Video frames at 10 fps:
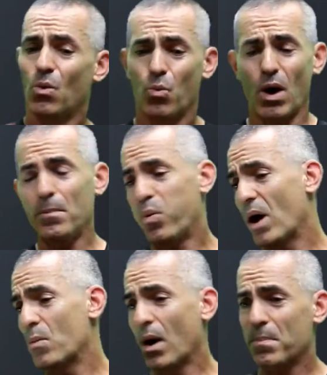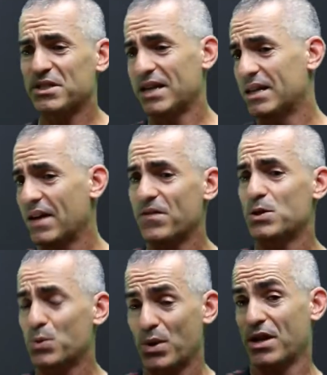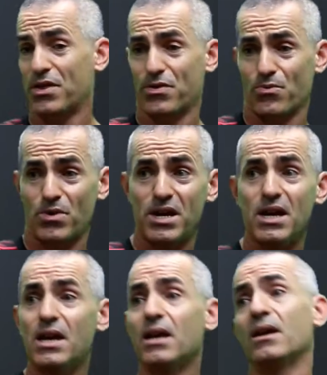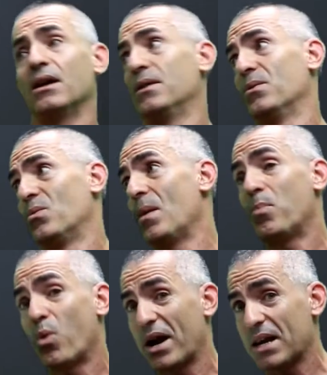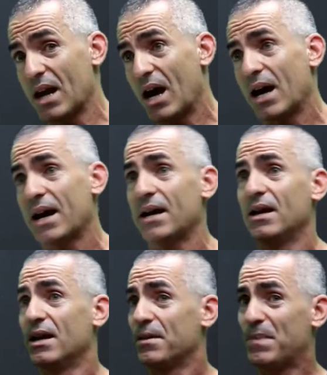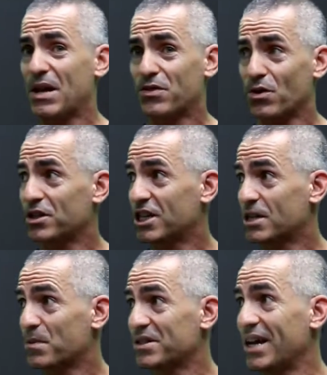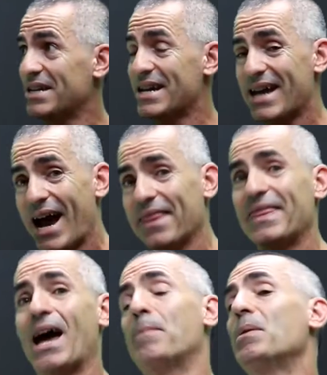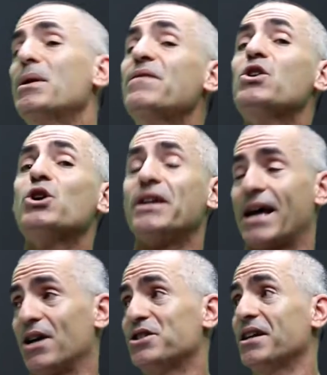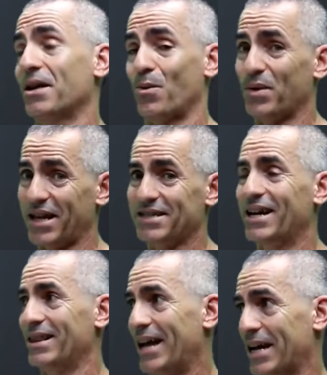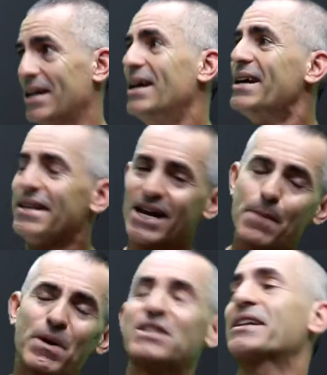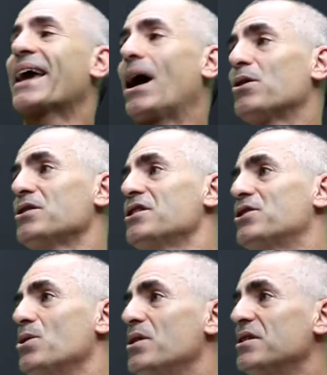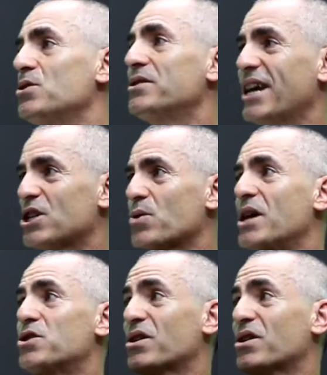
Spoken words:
1.1% difference between 3 and 1.9 being 36%. You got that, but let me give you a good analogy of what that's kind of like. You take a bunch of calculus students whose test grades are